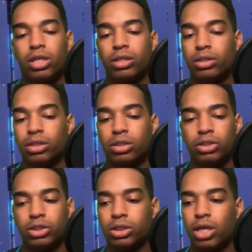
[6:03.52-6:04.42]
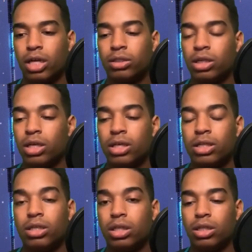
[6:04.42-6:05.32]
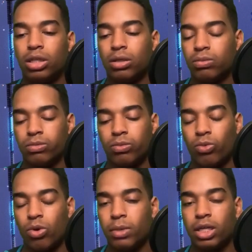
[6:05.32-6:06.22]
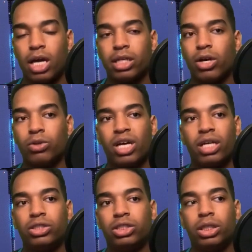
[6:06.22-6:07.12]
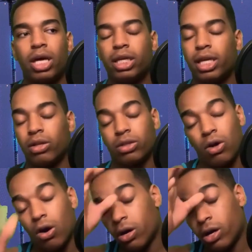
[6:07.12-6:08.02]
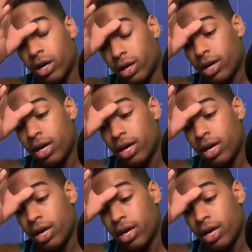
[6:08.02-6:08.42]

then just got, the woman got yelled at, she had to get out the car,